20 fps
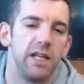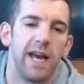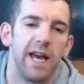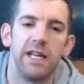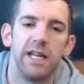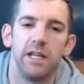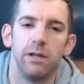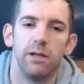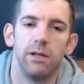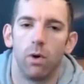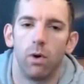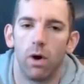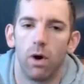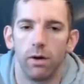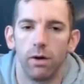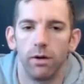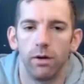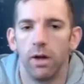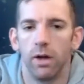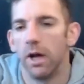
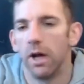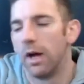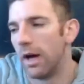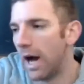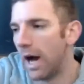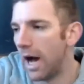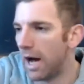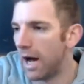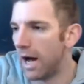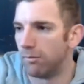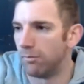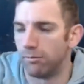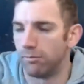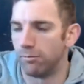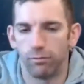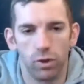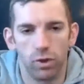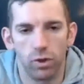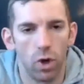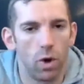81,
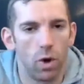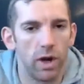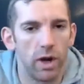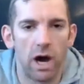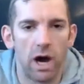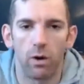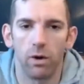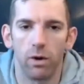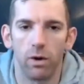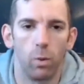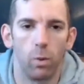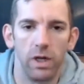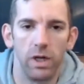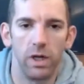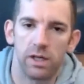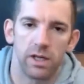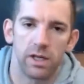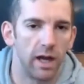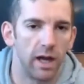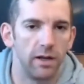I'm going out on a
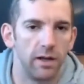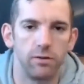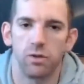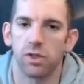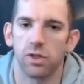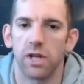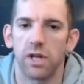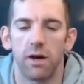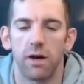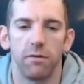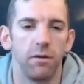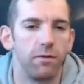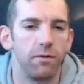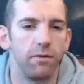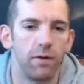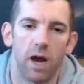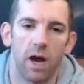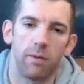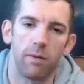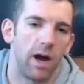weekend, just having
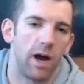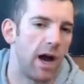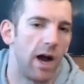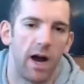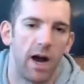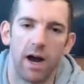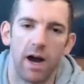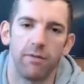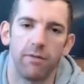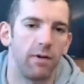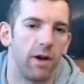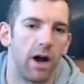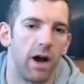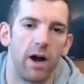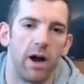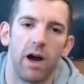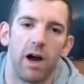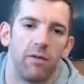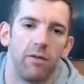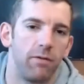I
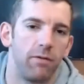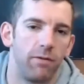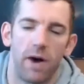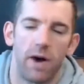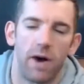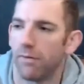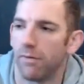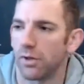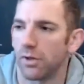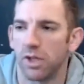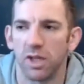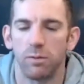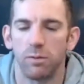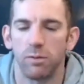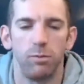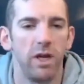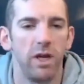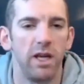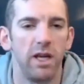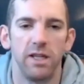have 5 or 6
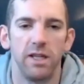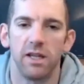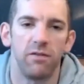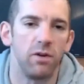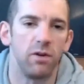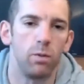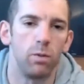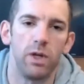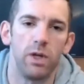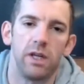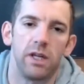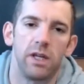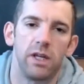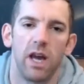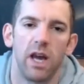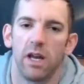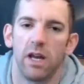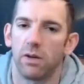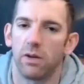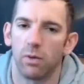beers every
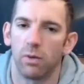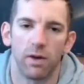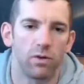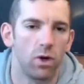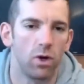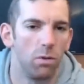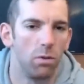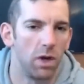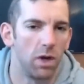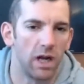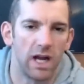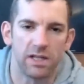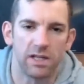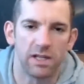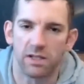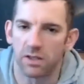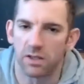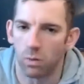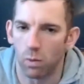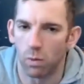weekend, and we have a couple of
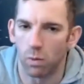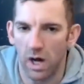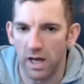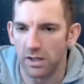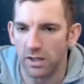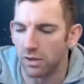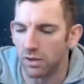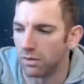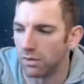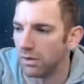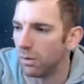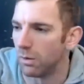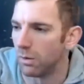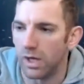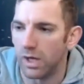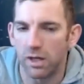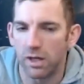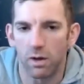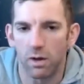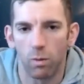glasses of wine during the
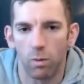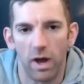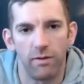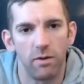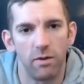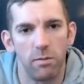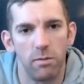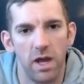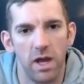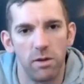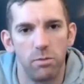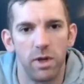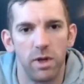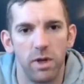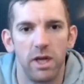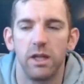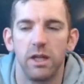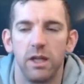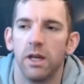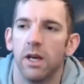week, whatever it may
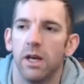be.